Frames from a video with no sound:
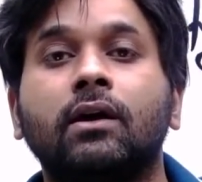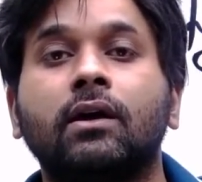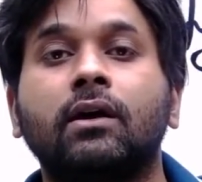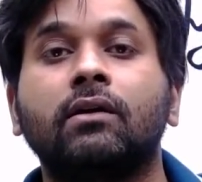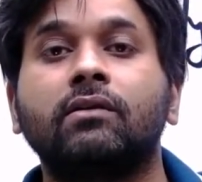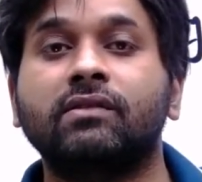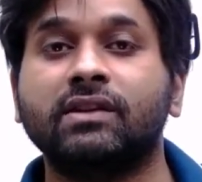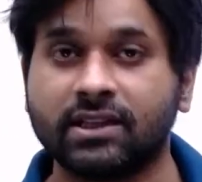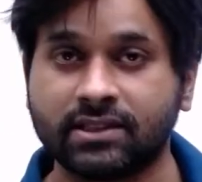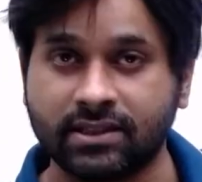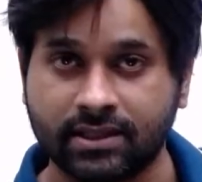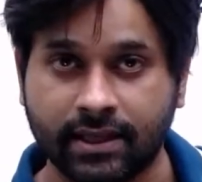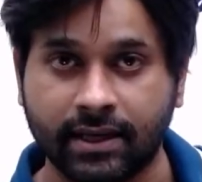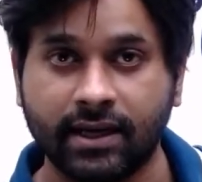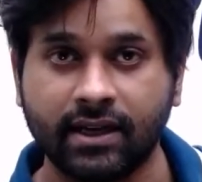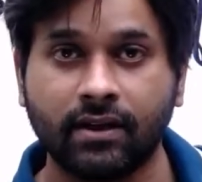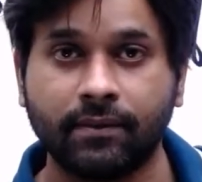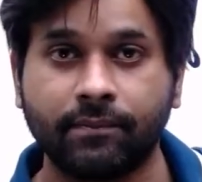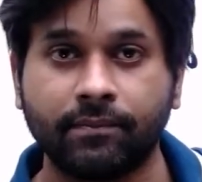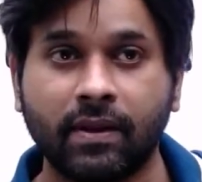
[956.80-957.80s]
which is
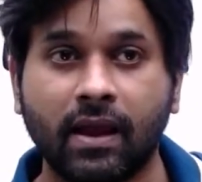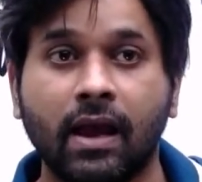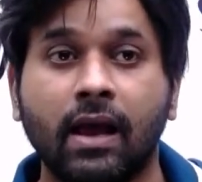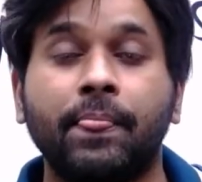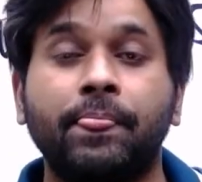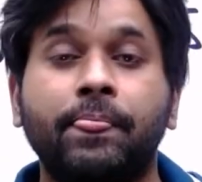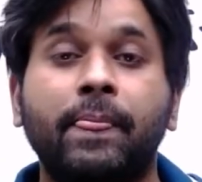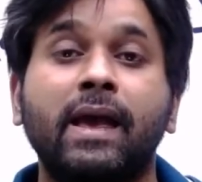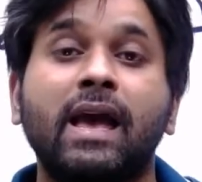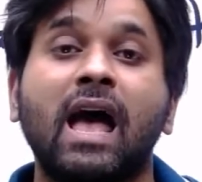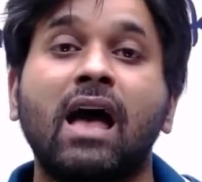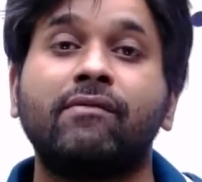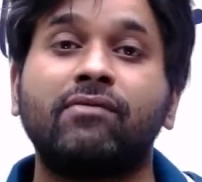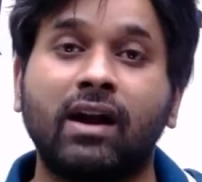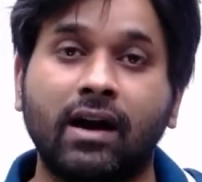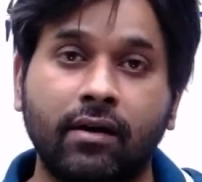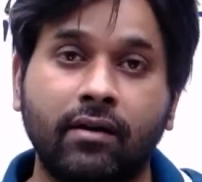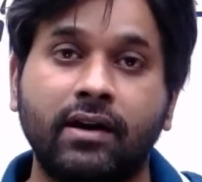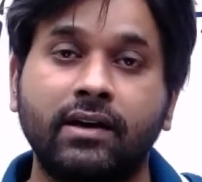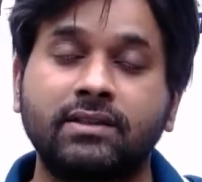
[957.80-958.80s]
Senate, they have
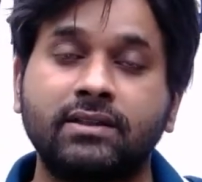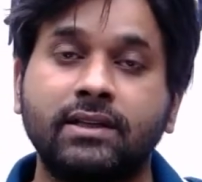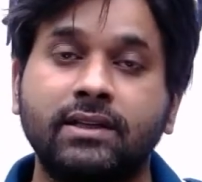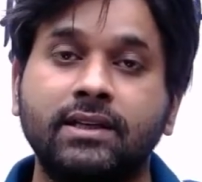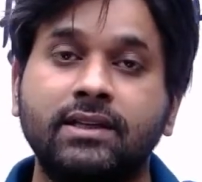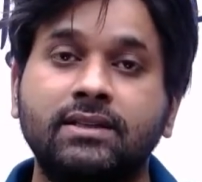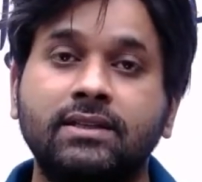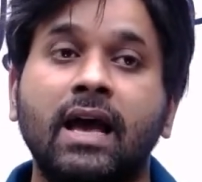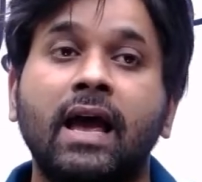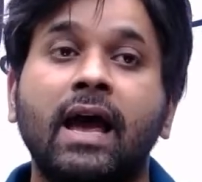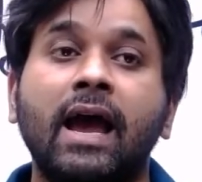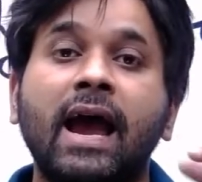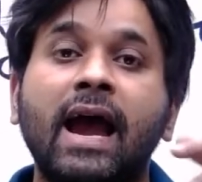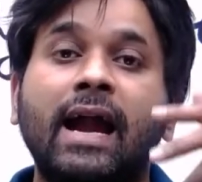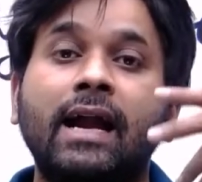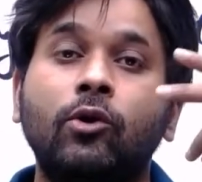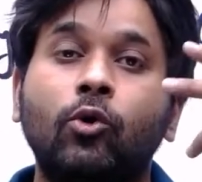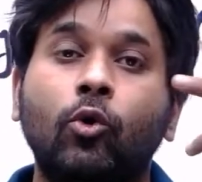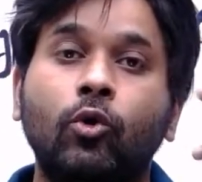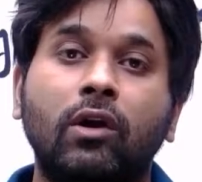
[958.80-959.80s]
100 seats
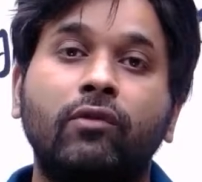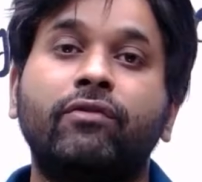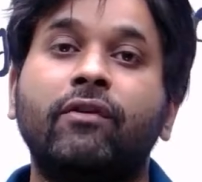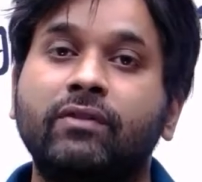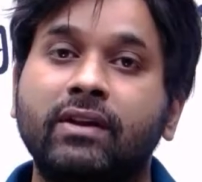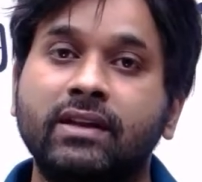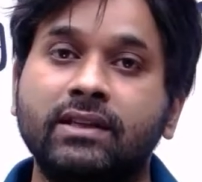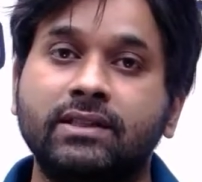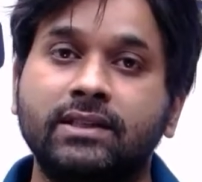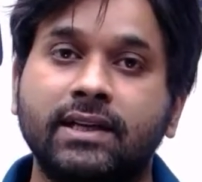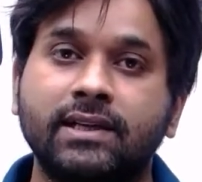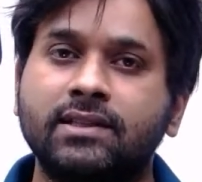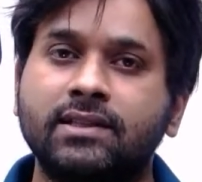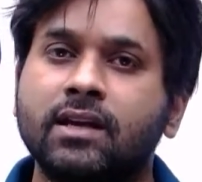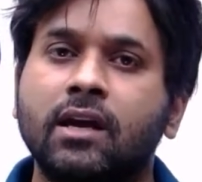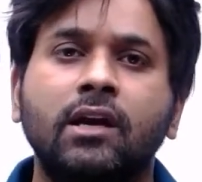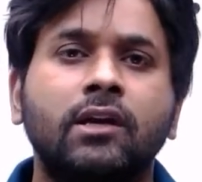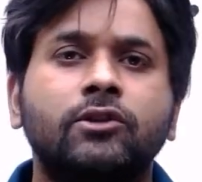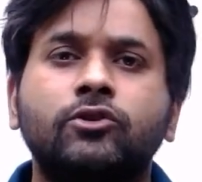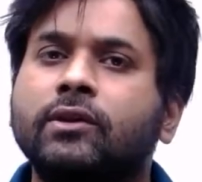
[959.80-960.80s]
and total 50 states.
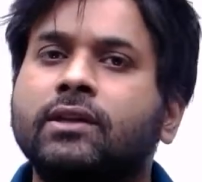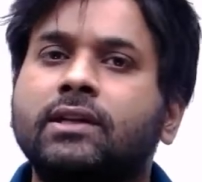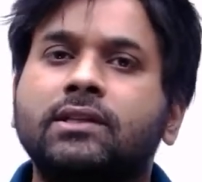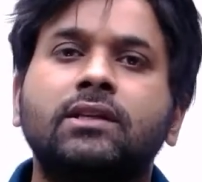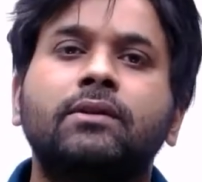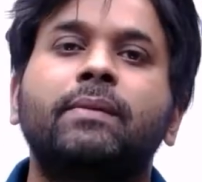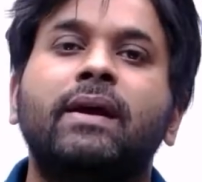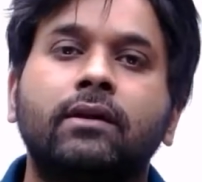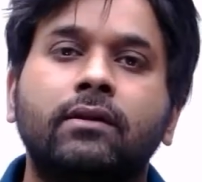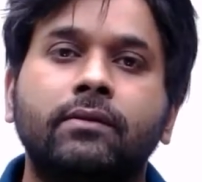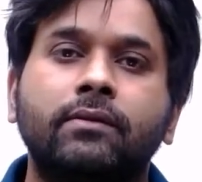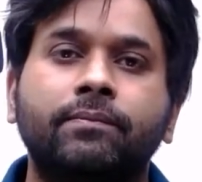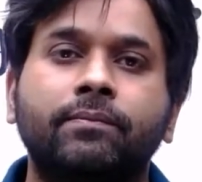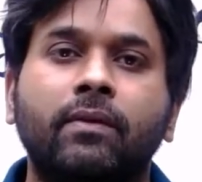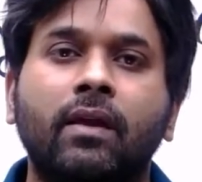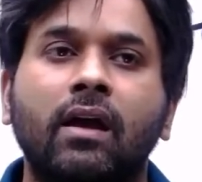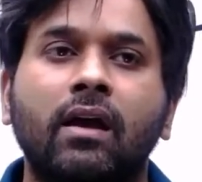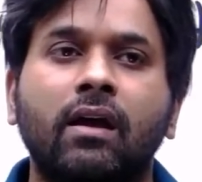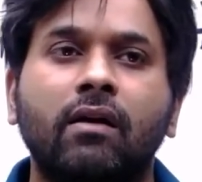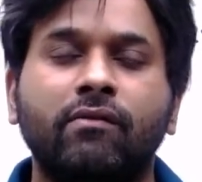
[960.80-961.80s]
So it doesn't matter
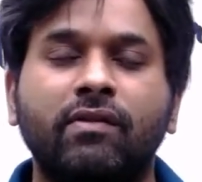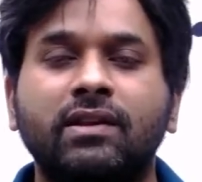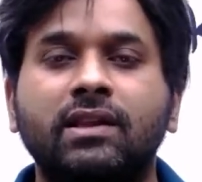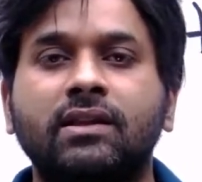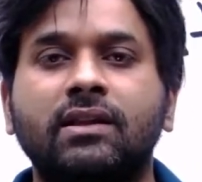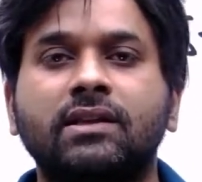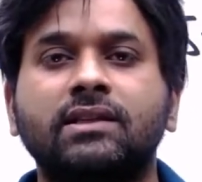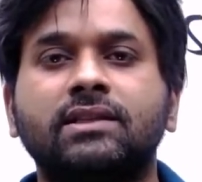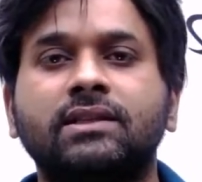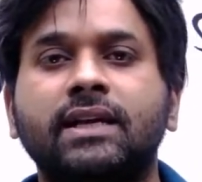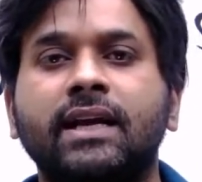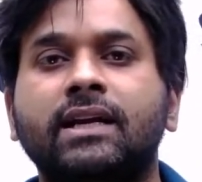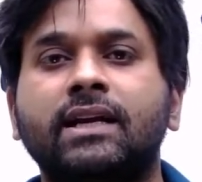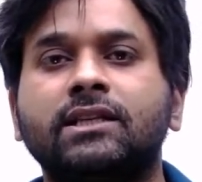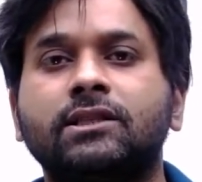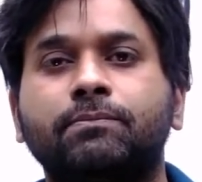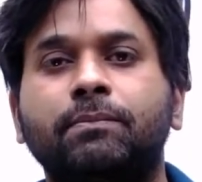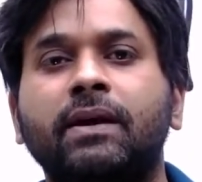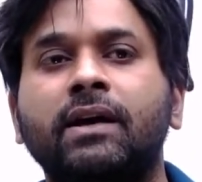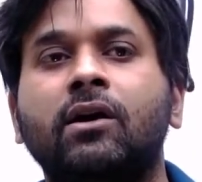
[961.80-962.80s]
whether the state is
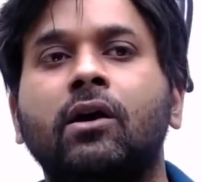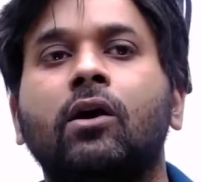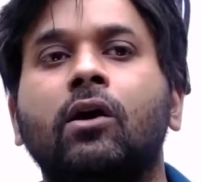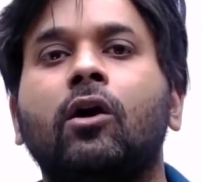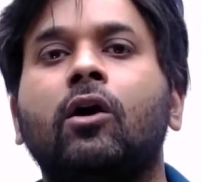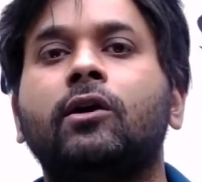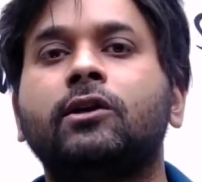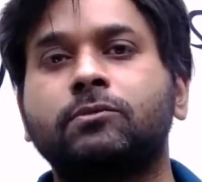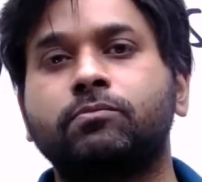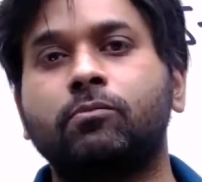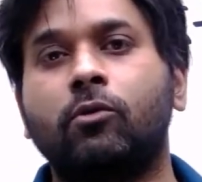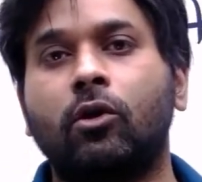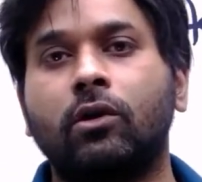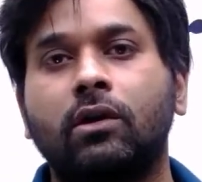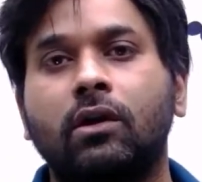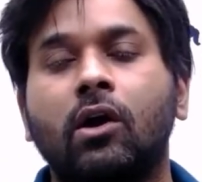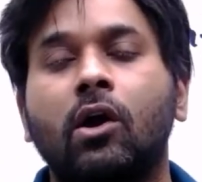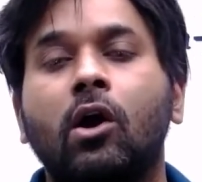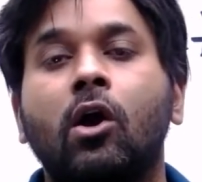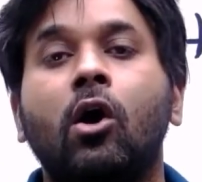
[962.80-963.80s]
big or small.
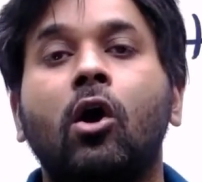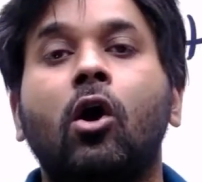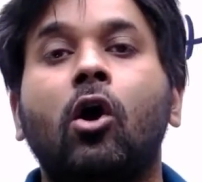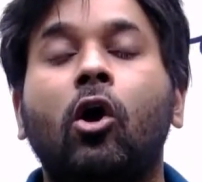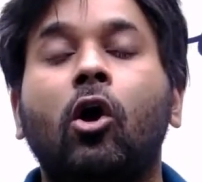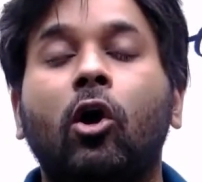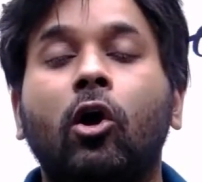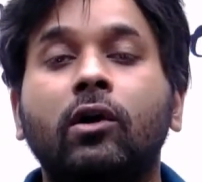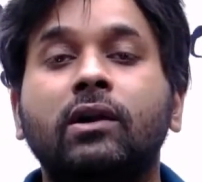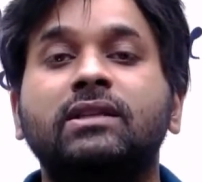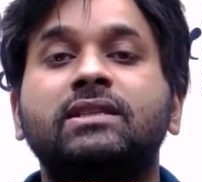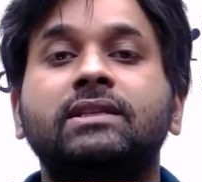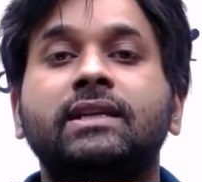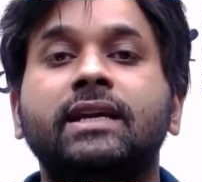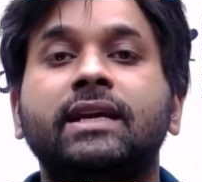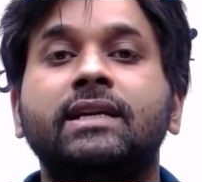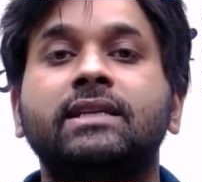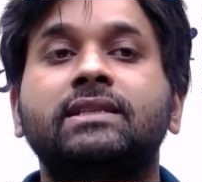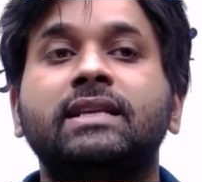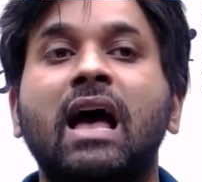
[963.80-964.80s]
All
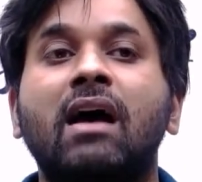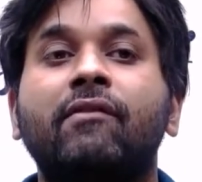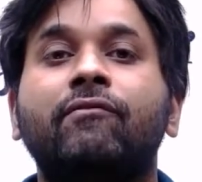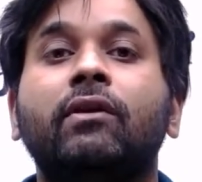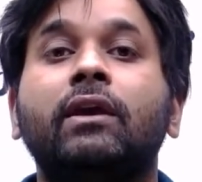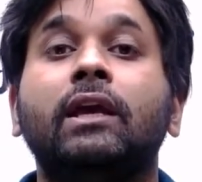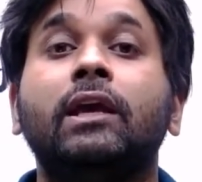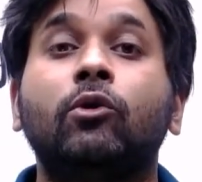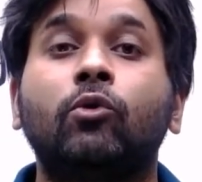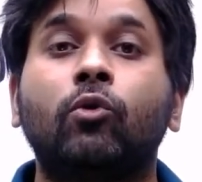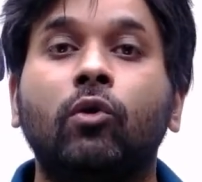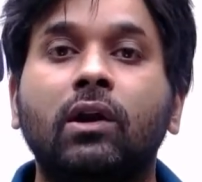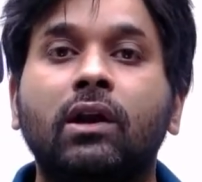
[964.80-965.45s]
states have equal